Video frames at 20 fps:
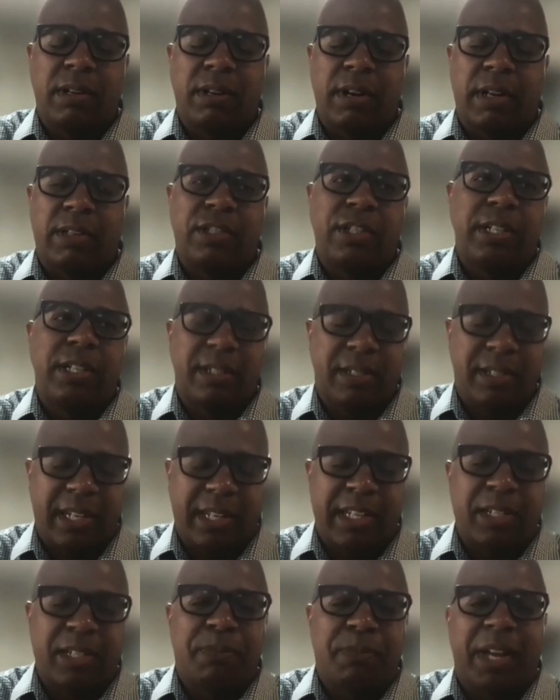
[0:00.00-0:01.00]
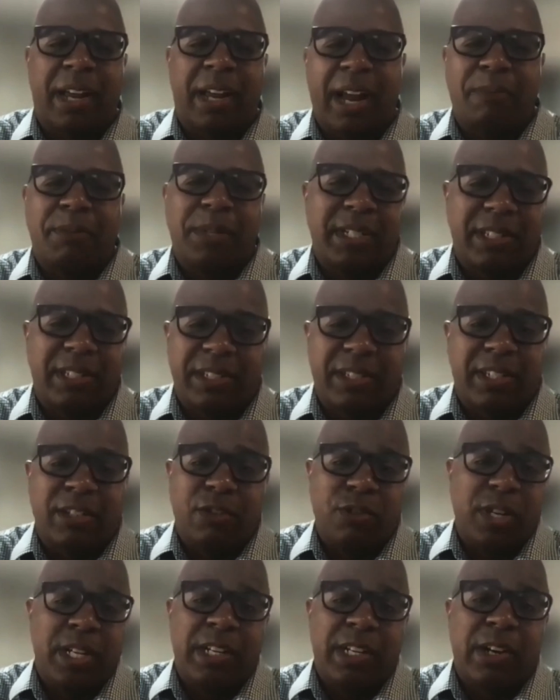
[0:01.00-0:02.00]
she didn't say this, but
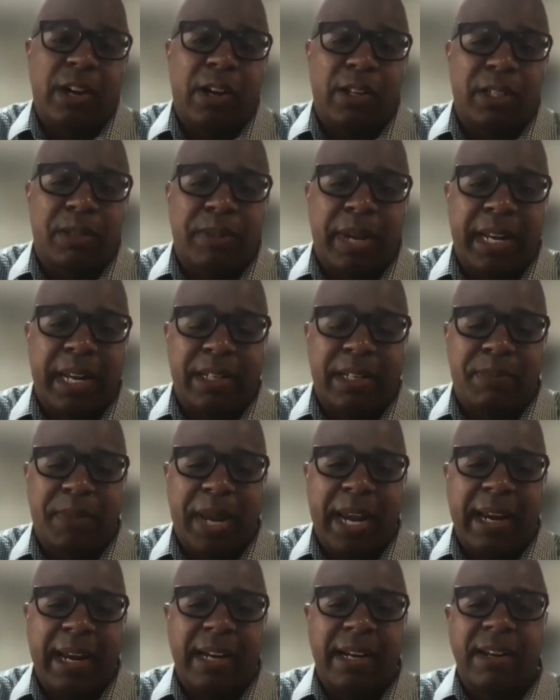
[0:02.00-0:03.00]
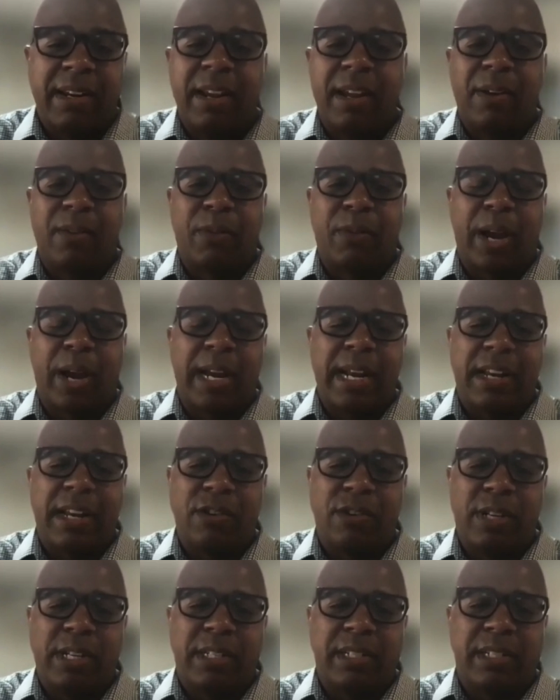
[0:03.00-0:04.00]
you need to call a spade, right? And
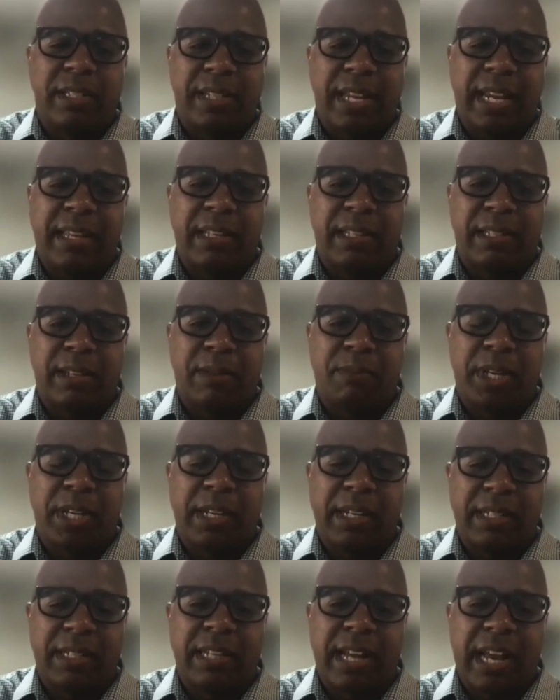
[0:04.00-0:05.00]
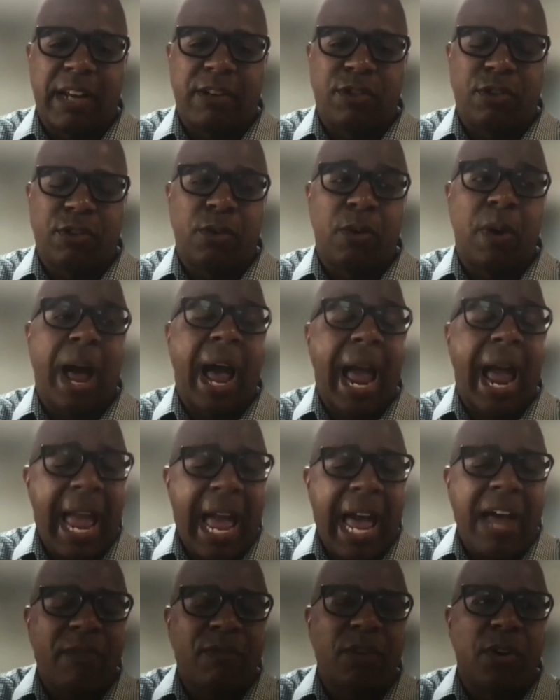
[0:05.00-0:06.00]
you need to say that something is not true. I
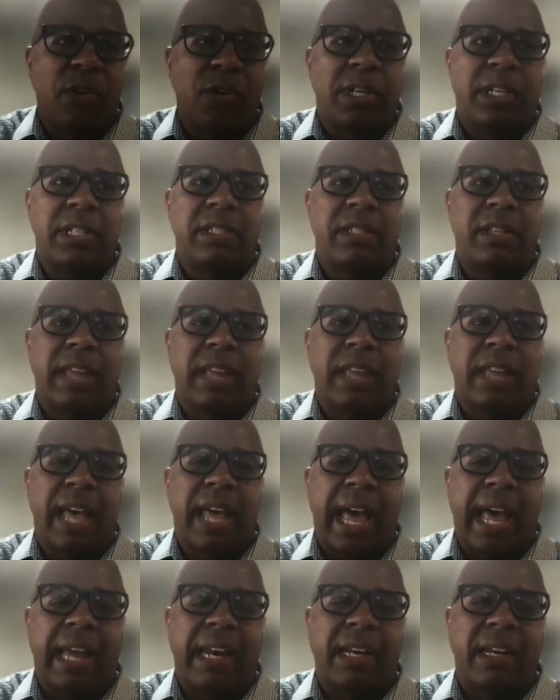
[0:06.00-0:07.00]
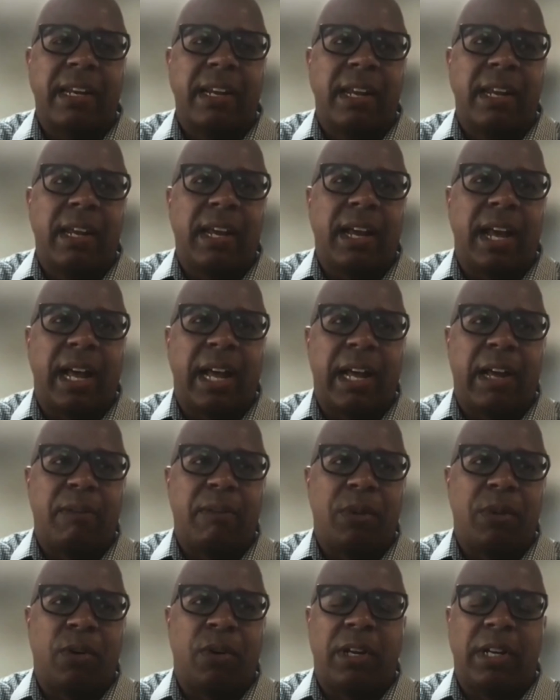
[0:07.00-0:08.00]
have noticed that
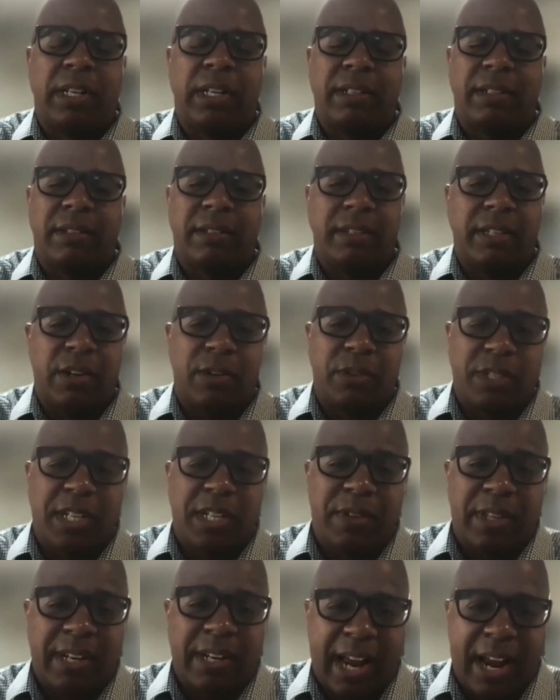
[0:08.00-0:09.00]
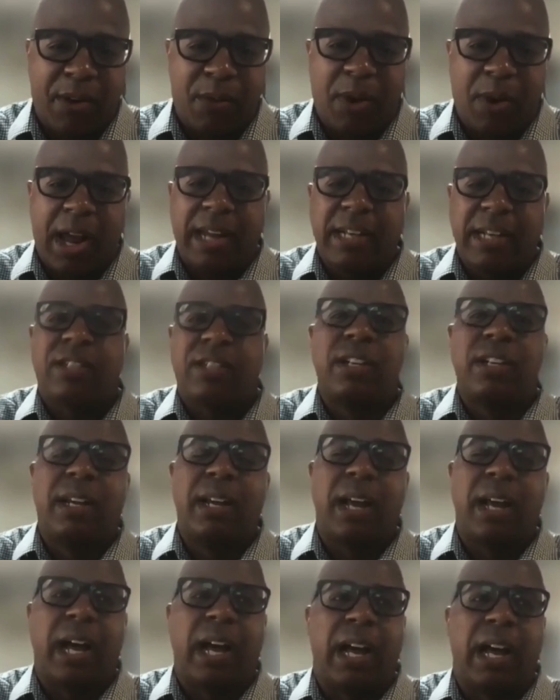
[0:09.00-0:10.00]
on the TV that I watch,
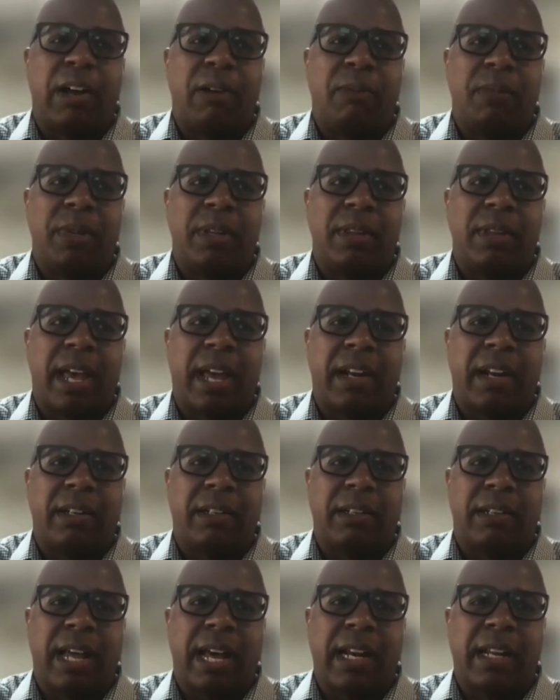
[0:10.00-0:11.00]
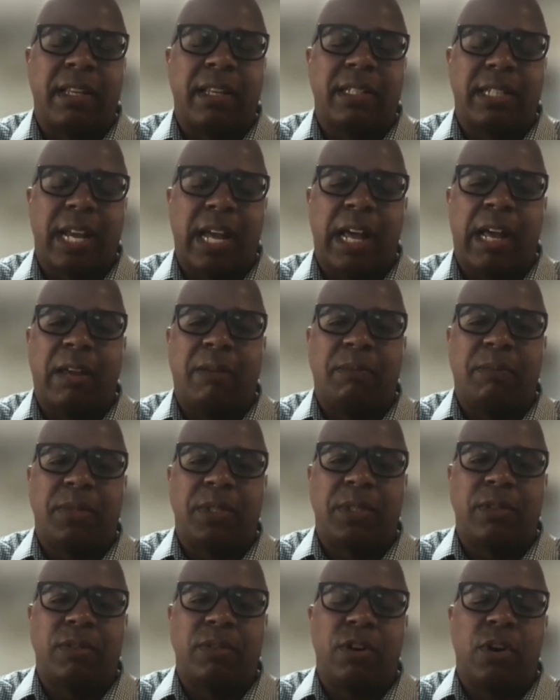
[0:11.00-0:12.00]
that a lot of the
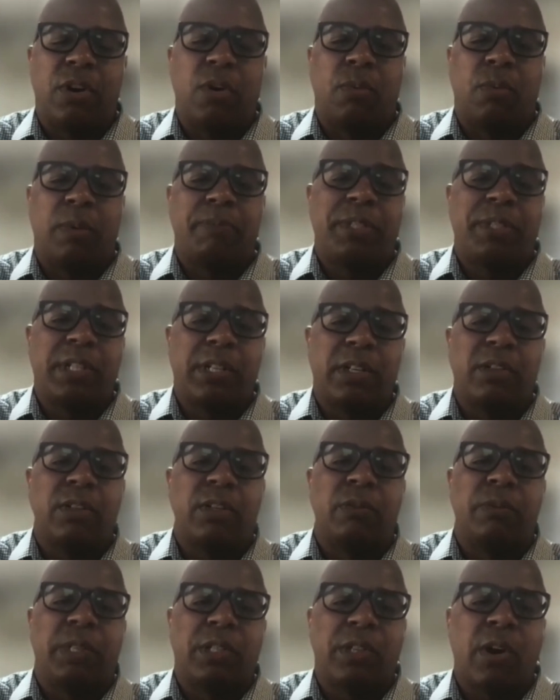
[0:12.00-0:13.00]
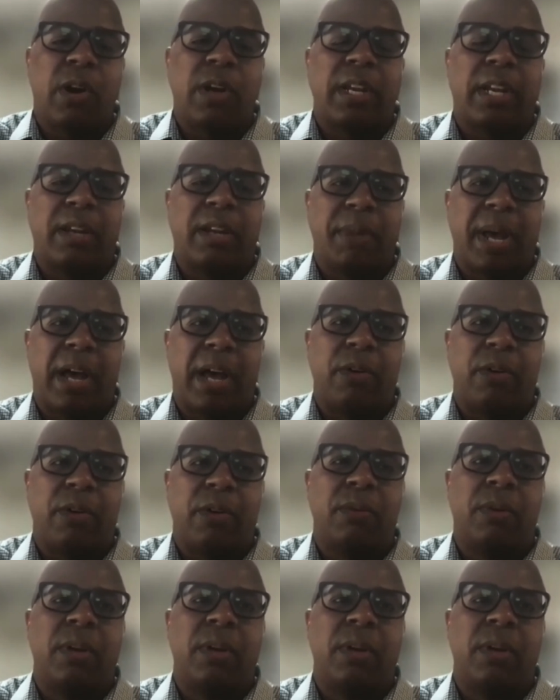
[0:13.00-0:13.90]
times, particularly when talking about